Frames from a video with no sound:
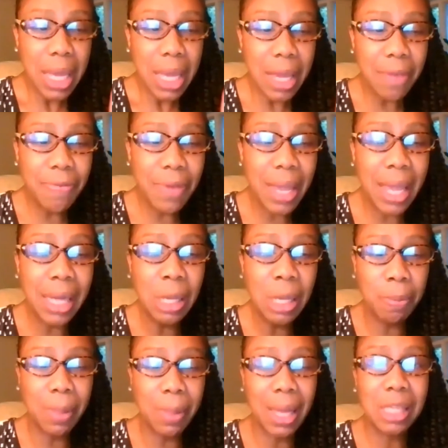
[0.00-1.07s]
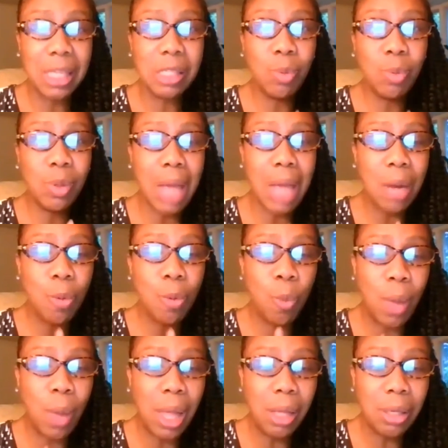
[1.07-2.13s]
If any place will not
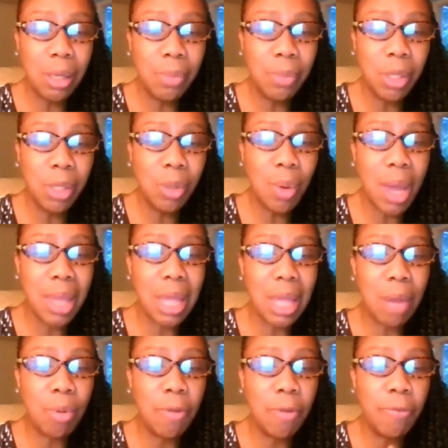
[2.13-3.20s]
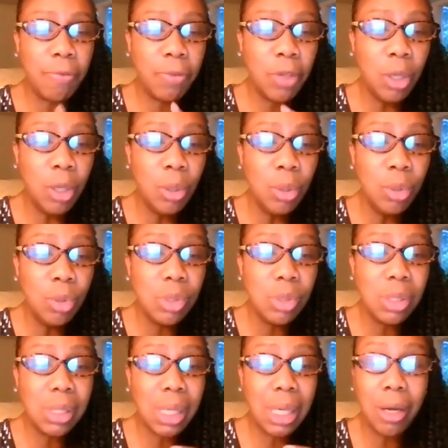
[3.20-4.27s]
welcome you and they refuse
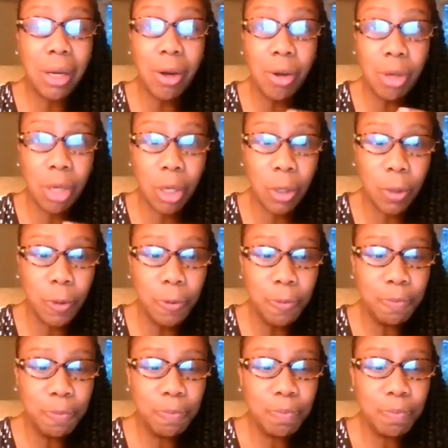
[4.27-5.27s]
to hear you,